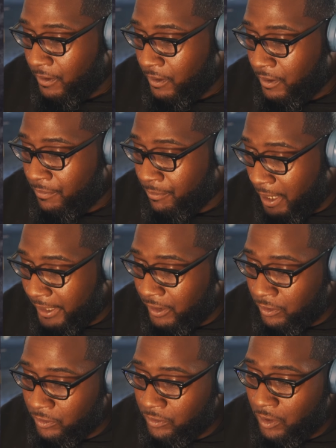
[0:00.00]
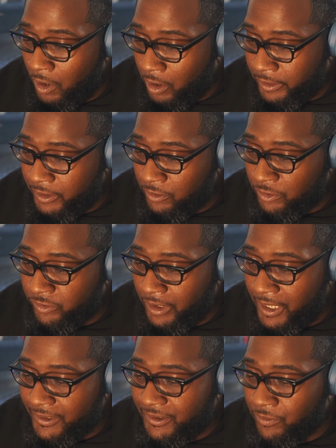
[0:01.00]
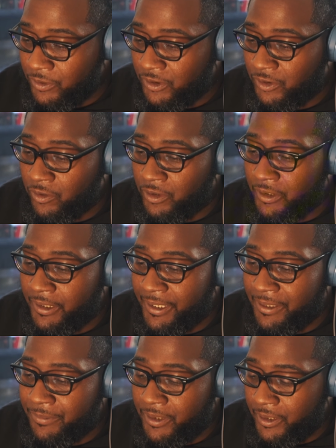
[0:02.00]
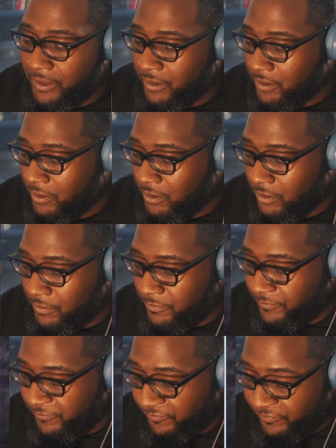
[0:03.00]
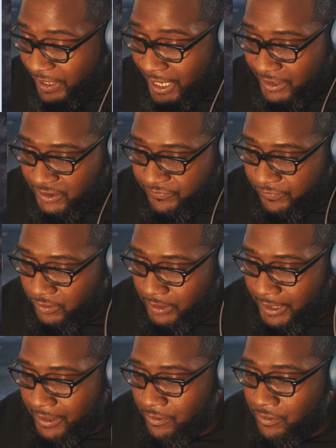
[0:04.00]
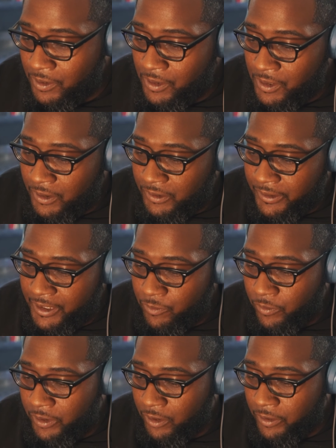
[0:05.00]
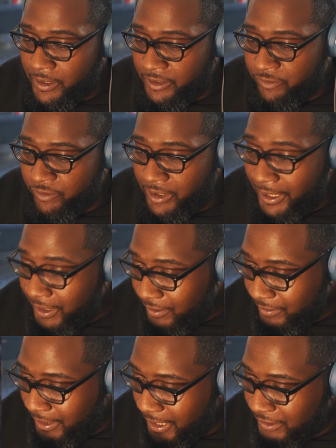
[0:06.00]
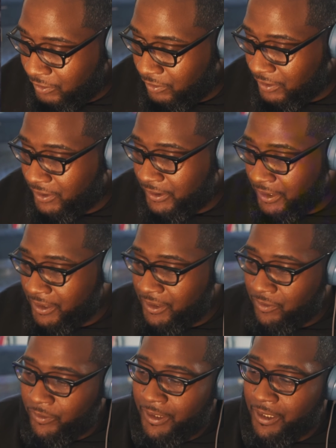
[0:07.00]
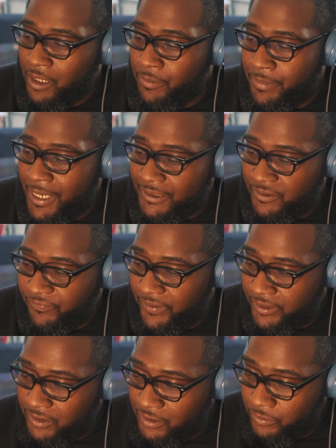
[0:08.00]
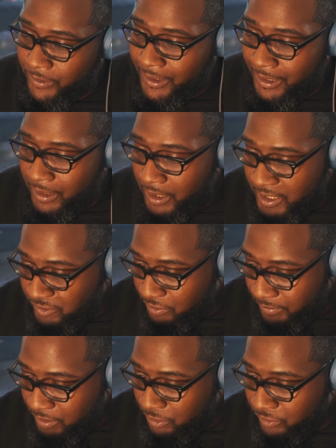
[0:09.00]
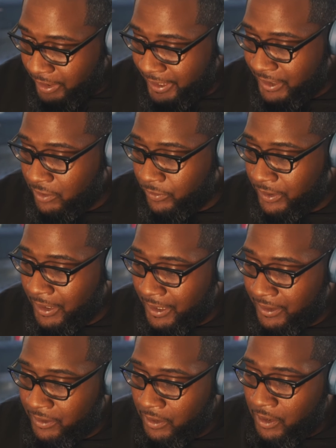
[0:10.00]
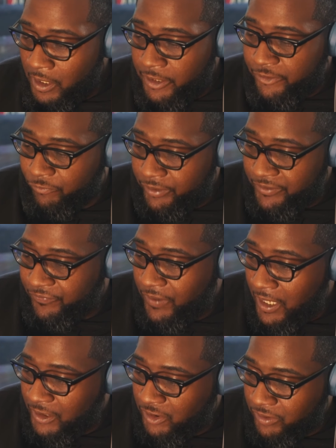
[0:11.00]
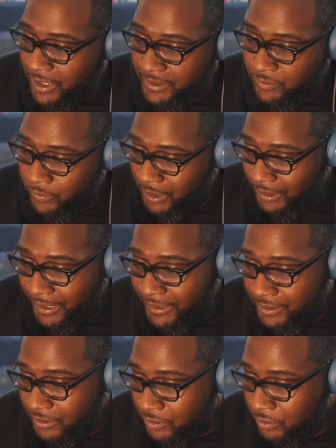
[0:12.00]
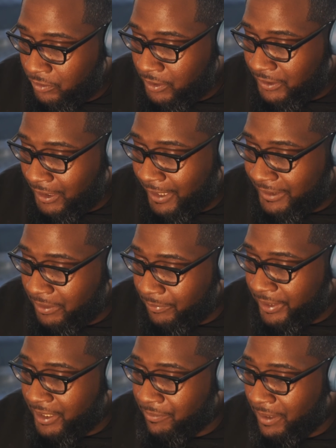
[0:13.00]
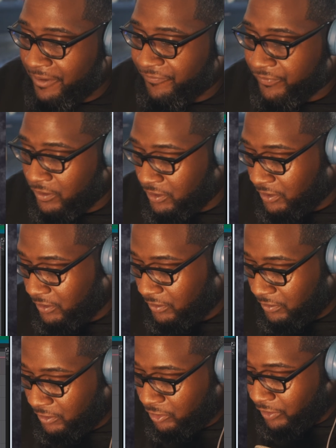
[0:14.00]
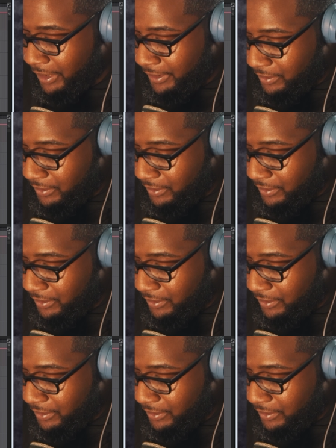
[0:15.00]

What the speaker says: mono audio tracks, and we're just going to name it Vox for now. Then you want to go hit create. As you can see, we got our master fader, we got our instrumental track, and then we got 3 Vox tracks. What I like to do is I like to make my first track